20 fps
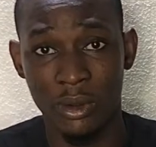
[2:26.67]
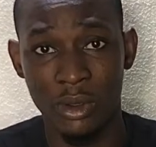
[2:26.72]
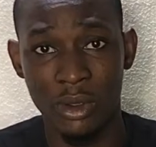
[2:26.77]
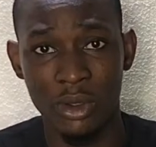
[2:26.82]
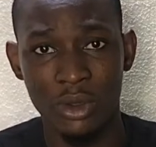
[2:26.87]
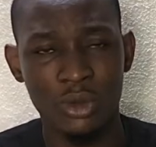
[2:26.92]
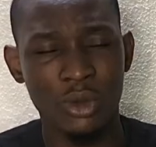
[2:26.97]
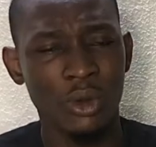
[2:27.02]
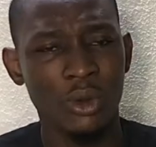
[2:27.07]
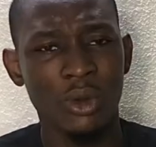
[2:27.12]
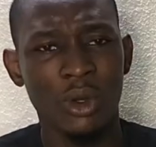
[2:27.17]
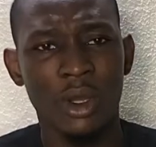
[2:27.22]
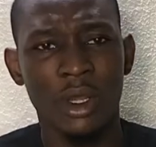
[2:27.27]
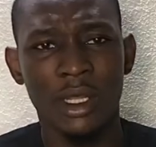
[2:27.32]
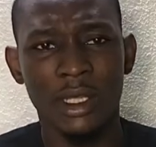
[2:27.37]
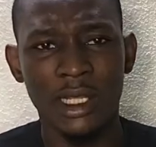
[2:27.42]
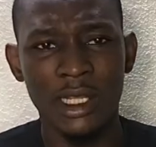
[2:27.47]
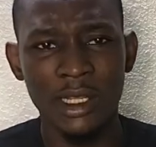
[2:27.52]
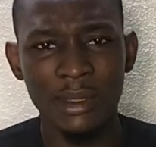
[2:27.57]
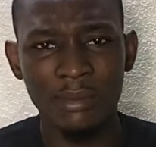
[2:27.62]
So
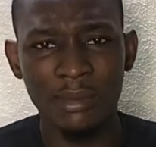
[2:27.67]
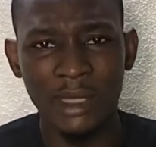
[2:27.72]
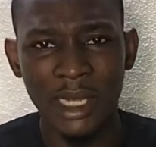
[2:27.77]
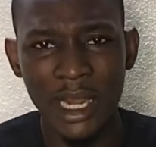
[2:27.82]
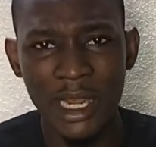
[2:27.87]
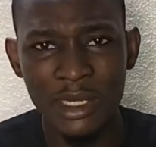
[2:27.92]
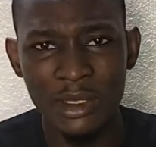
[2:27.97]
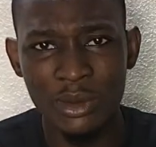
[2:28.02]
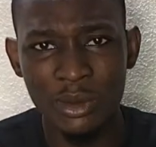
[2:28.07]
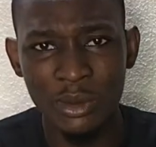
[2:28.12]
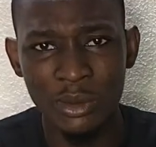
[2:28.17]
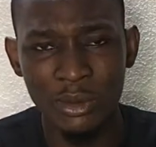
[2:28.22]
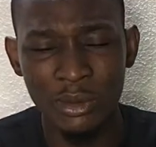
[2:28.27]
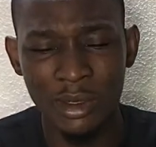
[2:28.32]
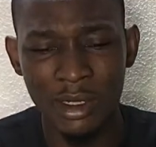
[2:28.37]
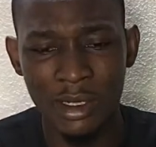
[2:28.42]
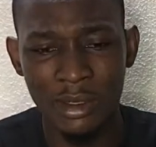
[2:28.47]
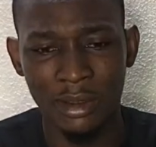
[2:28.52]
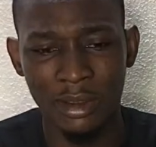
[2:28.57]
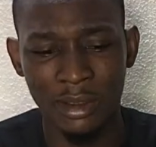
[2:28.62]
him trying to
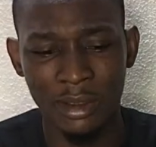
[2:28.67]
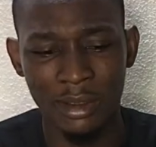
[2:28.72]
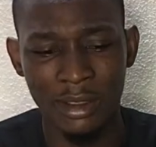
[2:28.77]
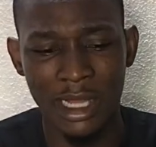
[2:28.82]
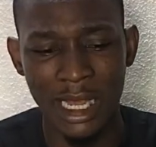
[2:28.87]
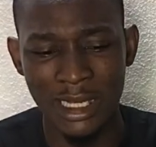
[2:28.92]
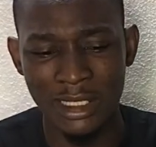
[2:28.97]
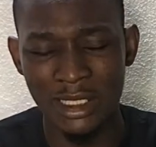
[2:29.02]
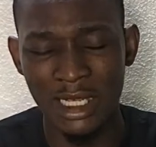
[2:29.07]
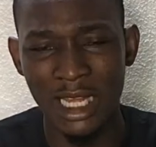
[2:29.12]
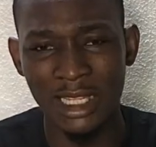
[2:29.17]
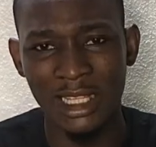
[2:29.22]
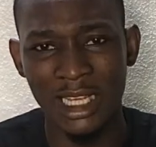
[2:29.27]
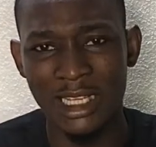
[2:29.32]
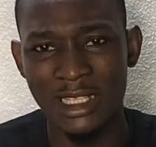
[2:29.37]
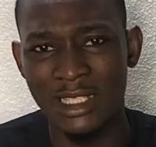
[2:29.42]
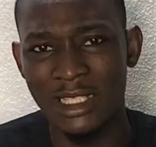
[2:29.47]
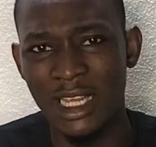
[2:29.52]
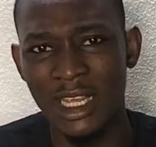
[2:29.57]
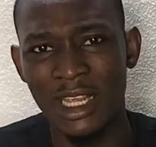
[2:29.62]
gaslight
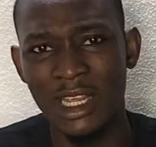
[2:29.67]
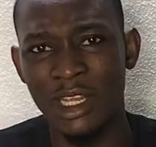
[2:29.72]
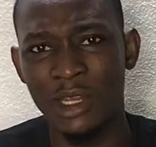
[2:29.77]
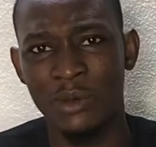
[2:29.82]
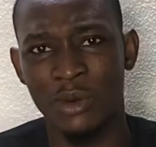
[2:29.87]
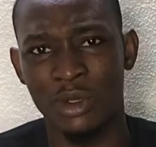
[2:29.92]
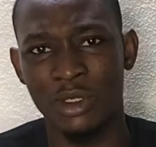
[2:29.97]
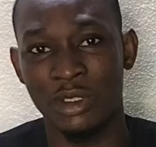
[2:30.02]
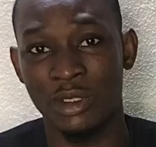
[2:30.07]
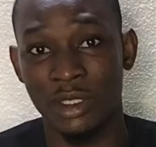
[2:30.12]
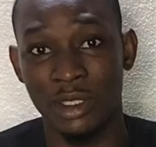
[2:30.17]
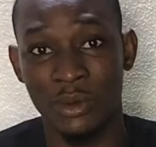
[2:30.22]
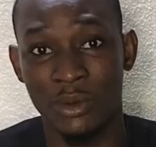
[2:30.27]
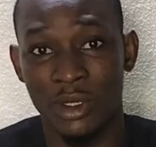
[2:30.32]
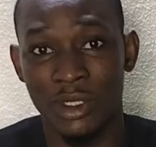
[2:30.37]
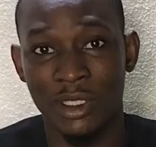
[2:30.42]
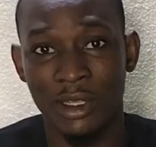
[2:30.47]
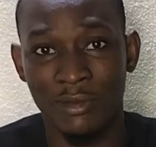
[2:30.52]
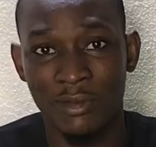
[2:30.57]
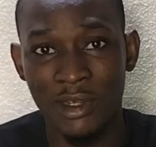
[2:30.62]
and say he was
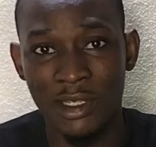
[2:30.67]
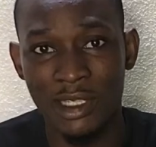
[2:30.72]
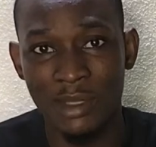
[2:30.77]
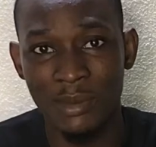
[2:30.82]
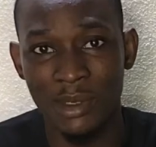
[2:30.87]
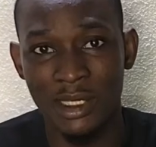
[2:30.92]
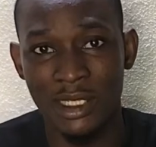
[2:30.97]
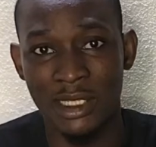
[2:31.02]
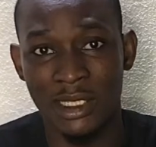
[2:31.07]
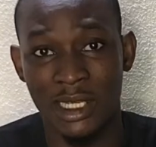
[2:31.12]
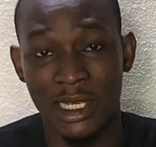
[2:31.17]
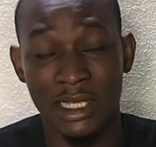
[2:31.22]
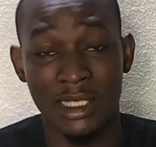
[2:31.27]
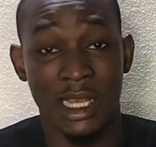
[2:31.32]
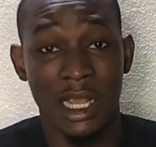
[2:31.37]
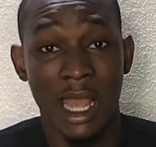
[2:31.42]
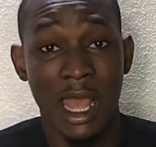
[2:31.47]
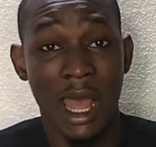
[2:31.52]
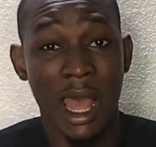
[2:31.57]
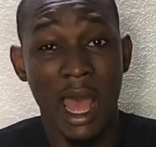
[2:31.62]
the victim in this case.
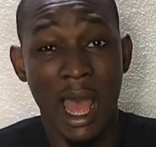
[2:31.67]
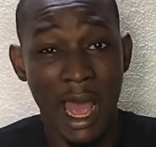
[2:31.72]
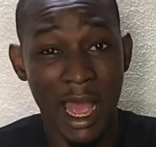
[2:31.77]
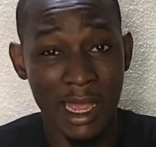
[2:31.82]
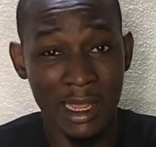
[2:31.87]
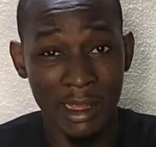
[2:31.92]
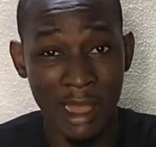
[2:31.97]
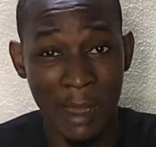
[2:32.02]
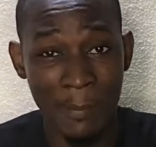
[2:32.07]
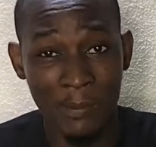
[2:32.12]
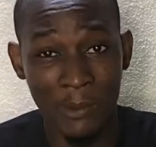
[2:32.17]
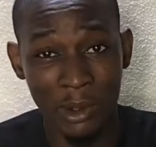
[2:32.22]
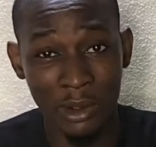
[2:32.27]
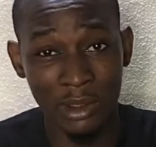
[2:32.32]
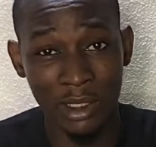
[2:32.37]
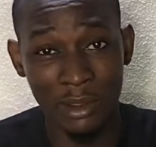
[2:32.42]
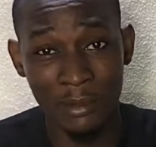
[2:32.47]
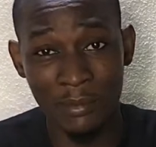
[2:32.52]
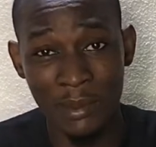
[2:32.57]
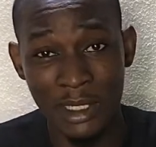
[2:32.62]
I applaud
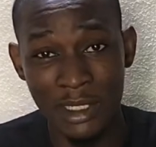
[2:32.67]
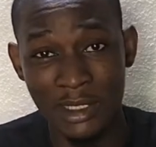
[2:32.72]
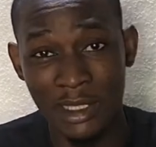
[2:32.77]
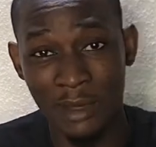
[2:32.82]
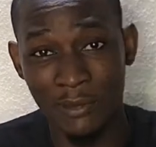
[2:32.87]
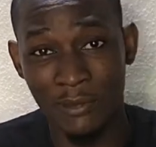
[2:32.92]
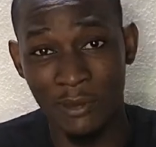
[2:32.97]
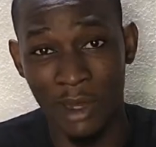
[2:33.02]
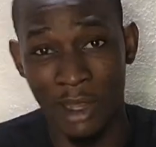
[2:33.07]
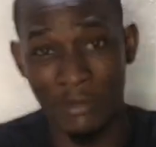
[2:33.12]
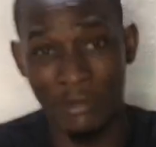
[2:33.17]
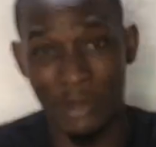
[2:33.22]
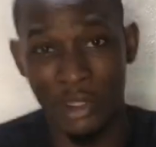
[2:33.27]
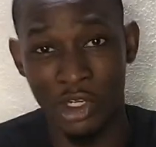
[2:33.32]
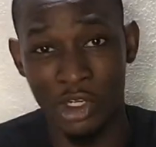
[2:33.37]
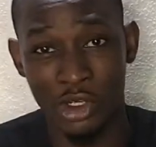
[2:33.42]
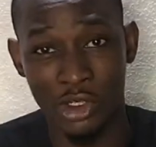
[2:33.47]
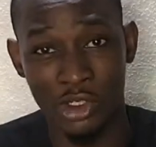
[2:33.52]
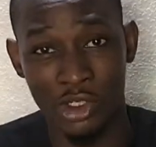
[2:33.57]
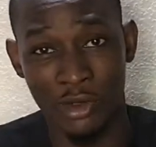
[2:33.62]
the Minister for
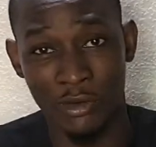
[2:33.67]
Aviation,